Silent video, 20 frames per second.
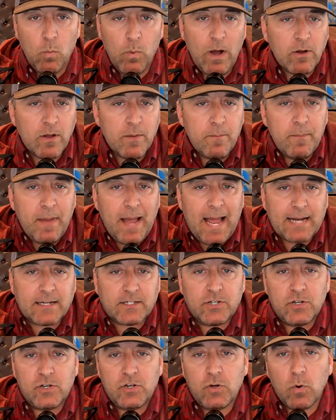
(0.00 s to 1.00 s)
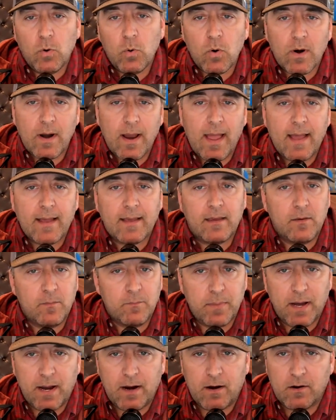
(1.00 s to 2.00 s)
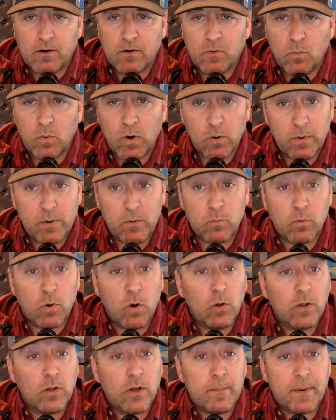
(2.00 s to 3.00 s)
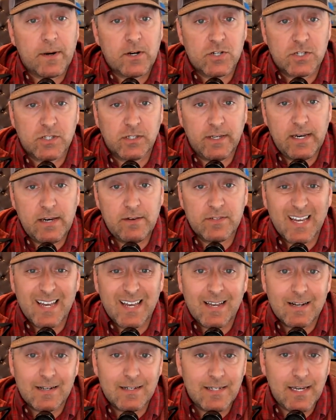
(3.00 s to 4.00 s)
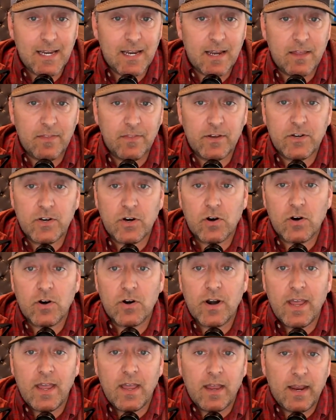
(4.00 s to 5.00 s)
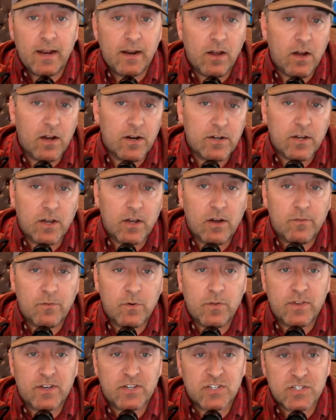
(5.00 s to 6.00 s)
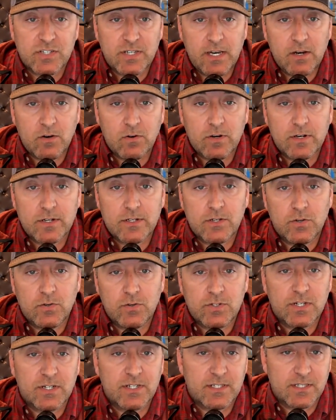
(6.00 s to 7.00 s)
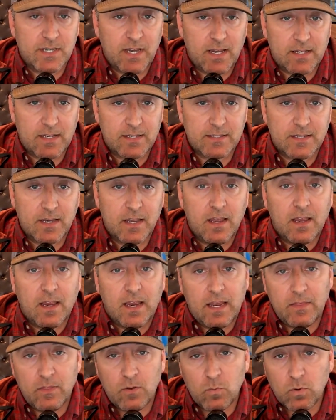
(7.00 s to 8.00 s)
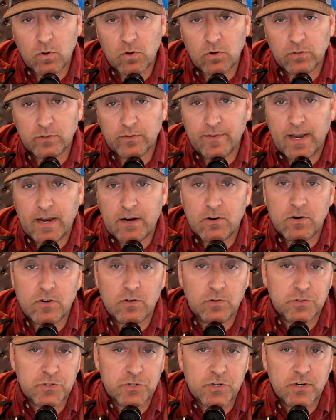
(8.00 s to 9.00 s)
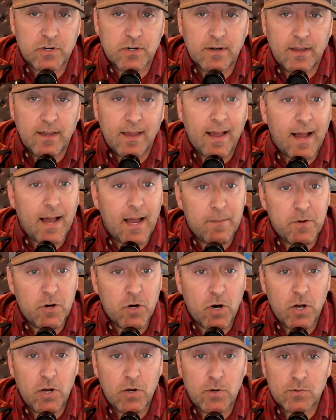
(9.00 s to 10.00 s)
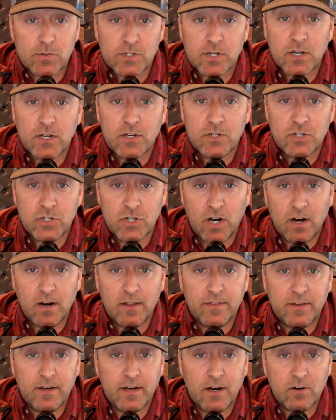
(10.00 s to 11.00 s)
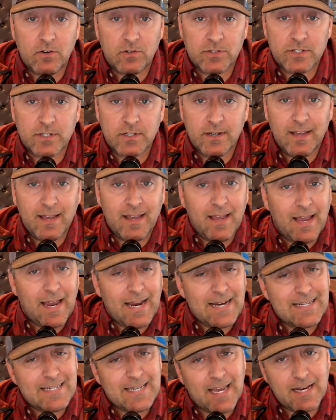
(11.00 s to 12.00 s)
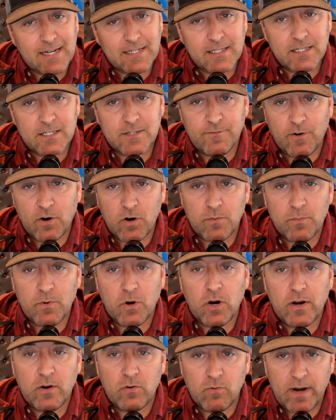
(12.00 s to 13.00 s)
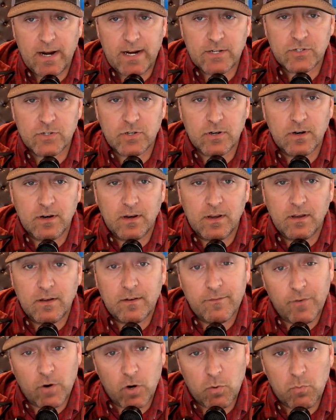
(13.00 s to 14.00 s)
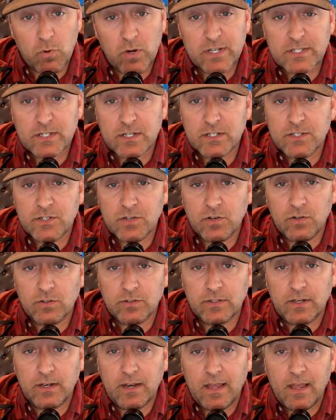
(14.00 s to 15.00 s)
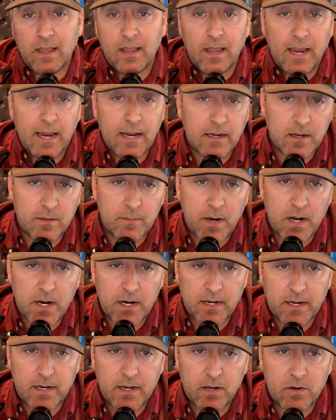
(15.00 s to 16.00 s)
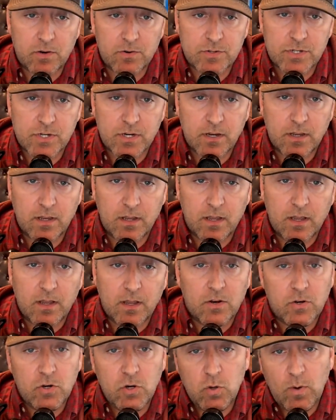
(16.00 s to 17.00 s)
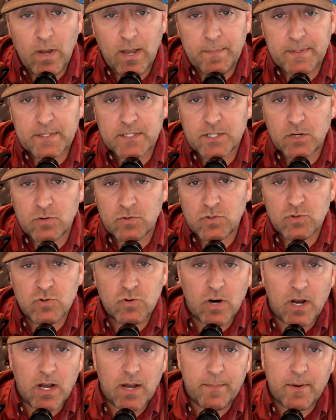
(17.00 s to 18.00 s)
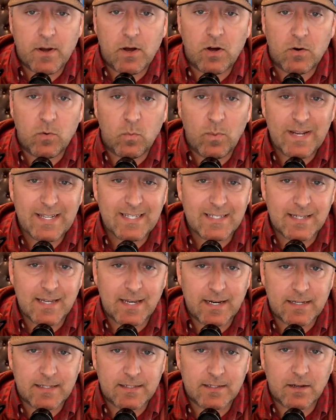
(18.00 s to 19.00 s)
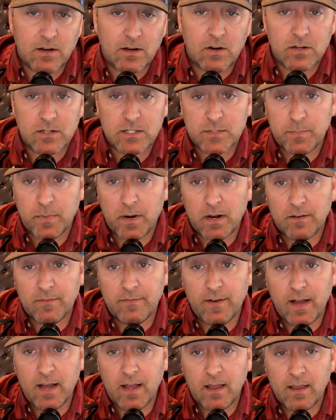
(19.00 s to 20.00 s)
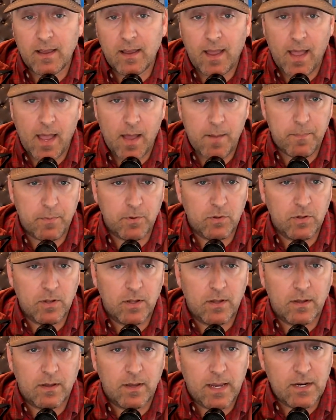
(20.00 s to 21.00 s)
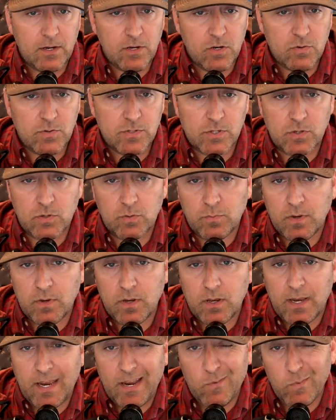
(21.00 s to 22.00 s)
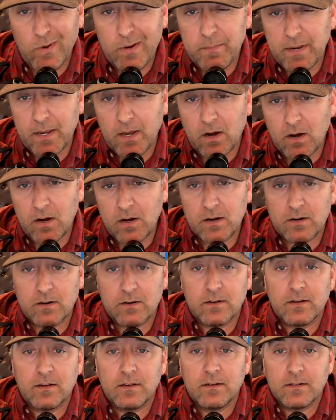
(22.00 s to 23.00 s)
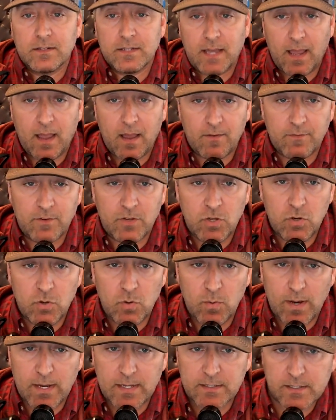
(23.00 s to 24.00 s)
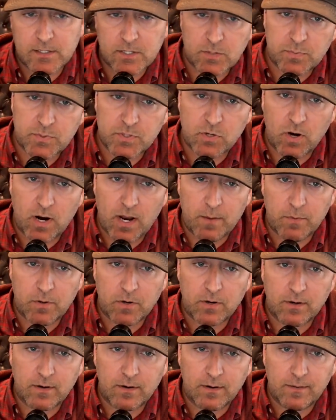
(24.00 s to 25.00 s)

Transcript: Welcome back to Your Ag Empire, where we roll up our sleeves, dig in the dirt, and uncover the secret to success in the world of agriculture. I'm your host, Jonathan Harrelson, a Texas farmer and rancher, farm risk consultant, and commodity coach. New episodes drop on Wednesdays on Spotify, Apple, and YouTube, and we'd be honored to have you as a subscriber.